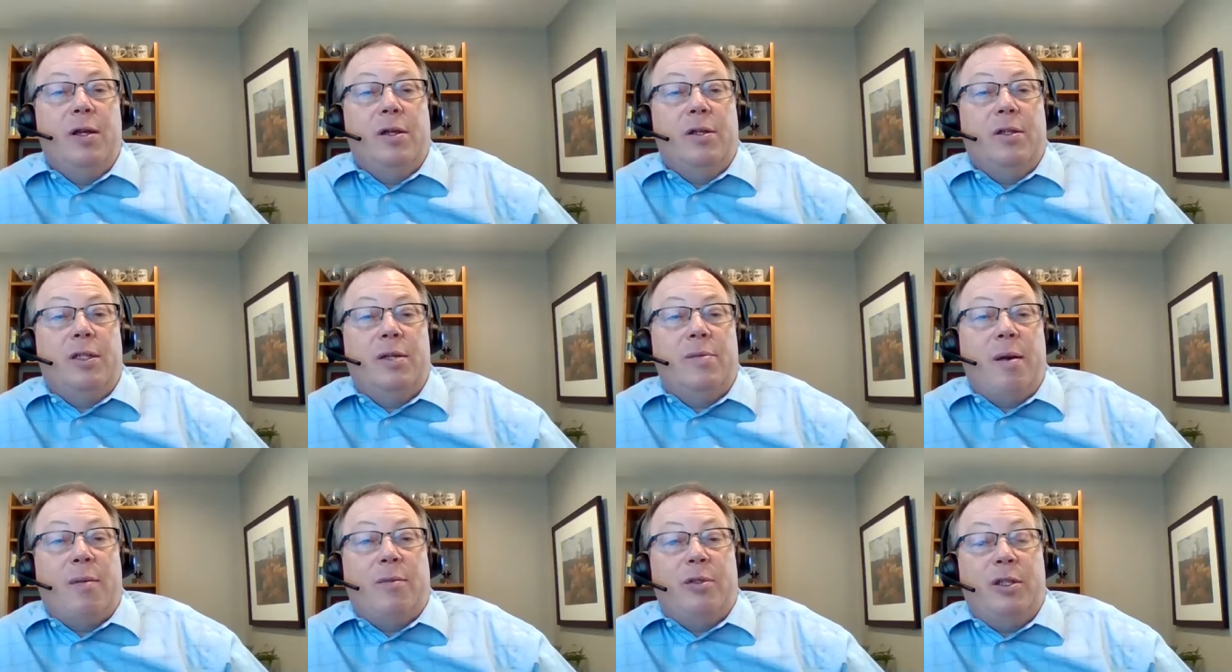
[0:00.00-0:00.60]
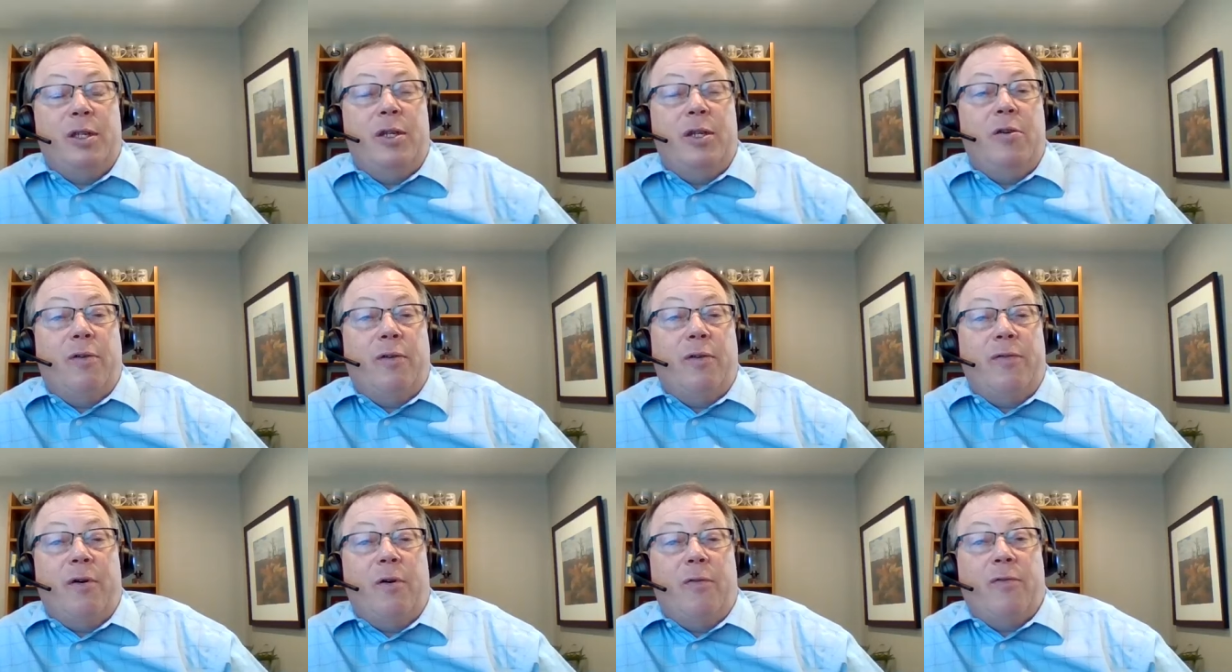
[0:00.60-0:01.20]
CMMC
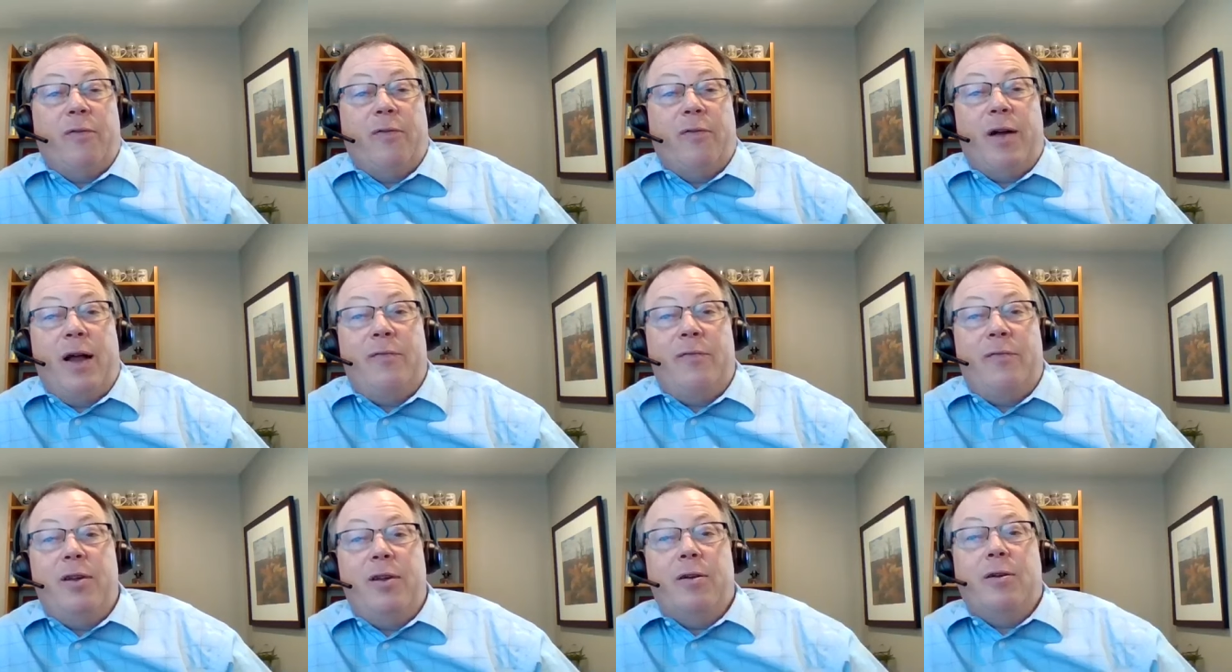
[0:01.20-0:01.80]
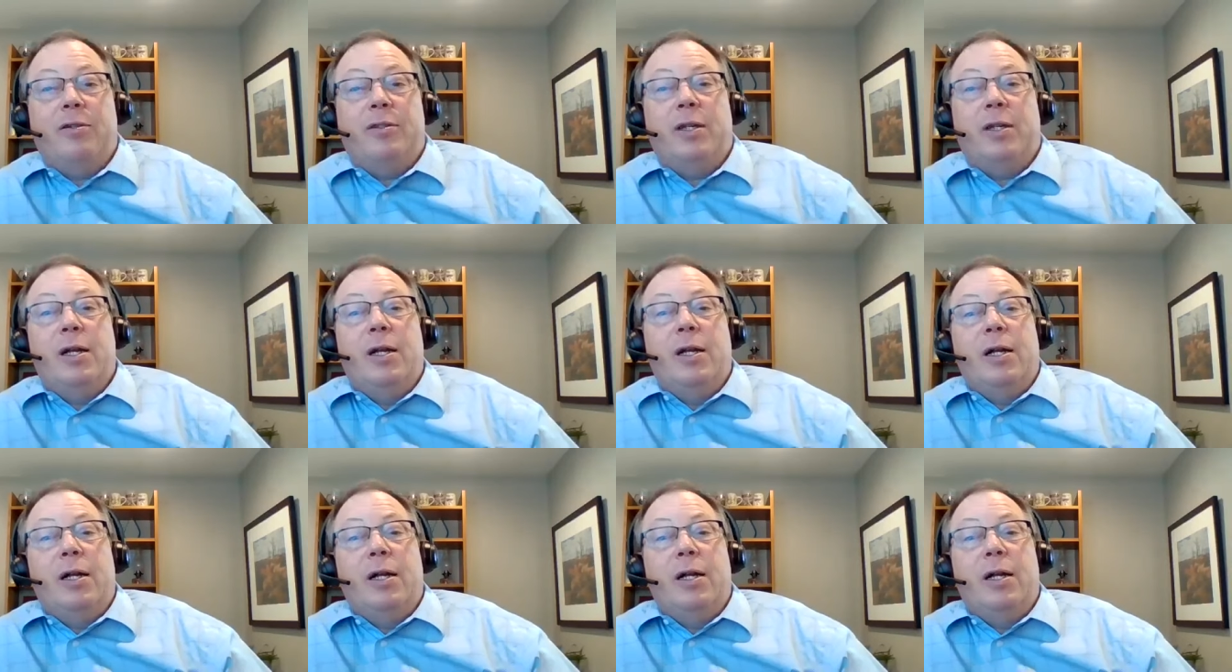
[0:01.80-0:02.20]
over, over five years,